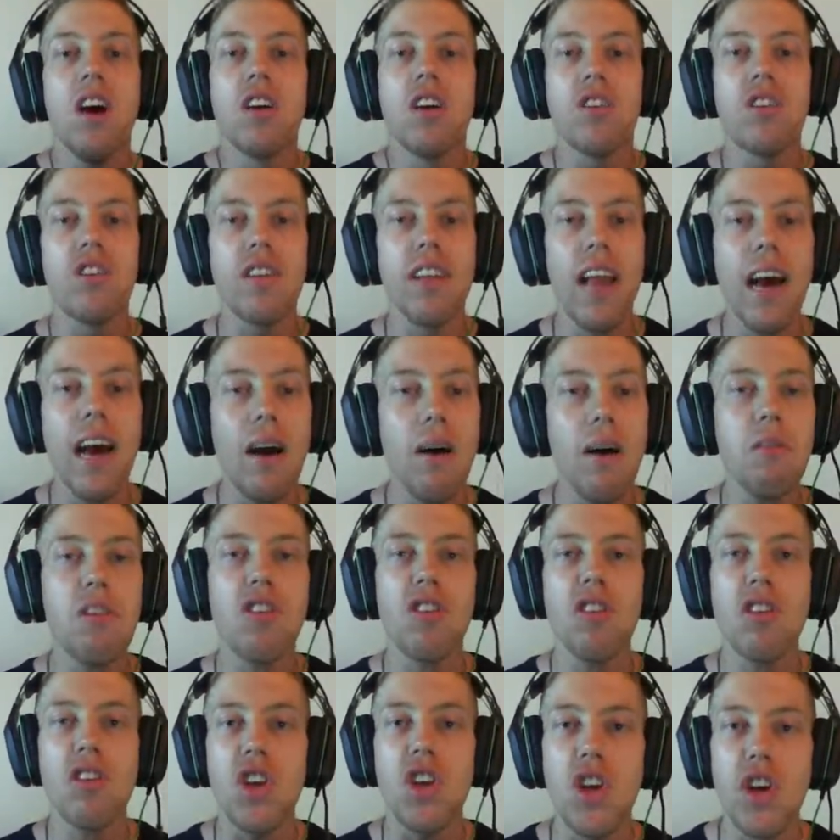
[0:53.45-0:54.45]
So now I'm
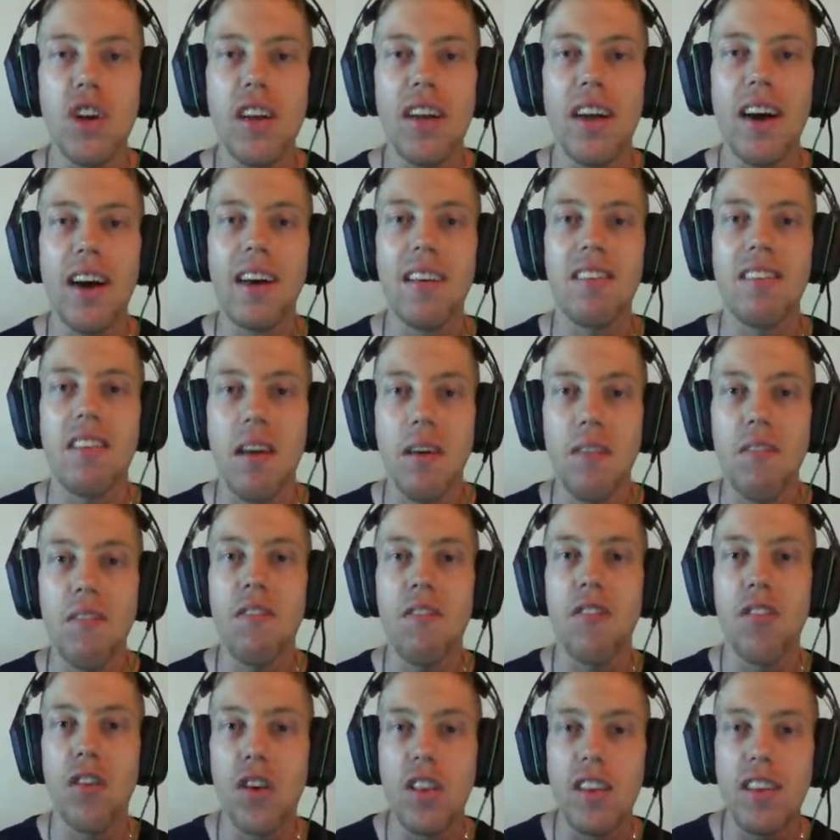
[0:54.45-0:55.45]
just going to show you guys some
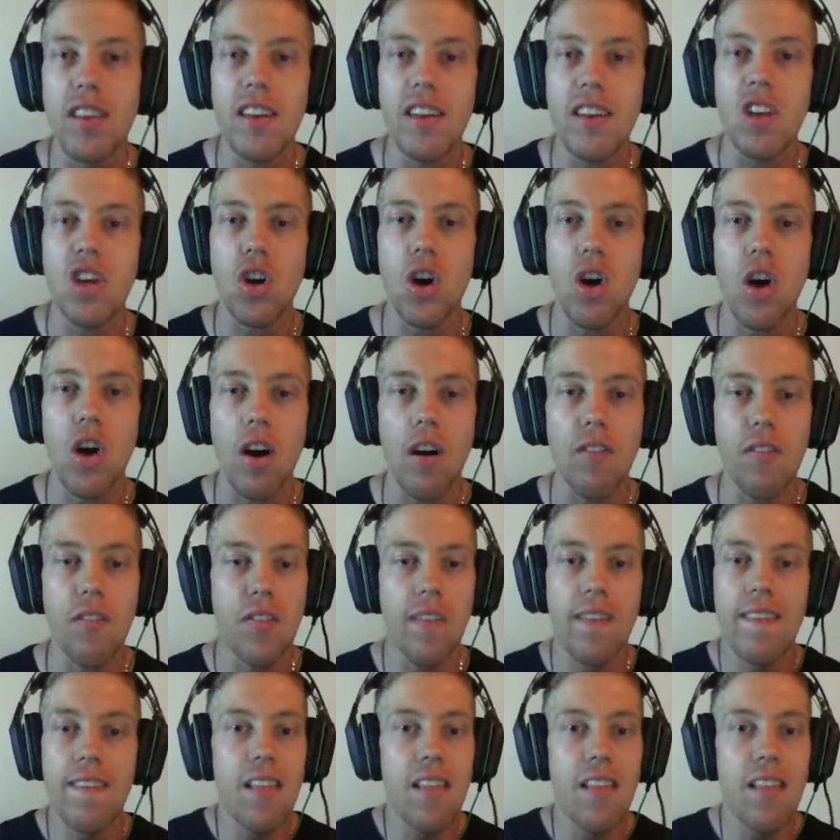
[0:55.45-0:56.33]
footage of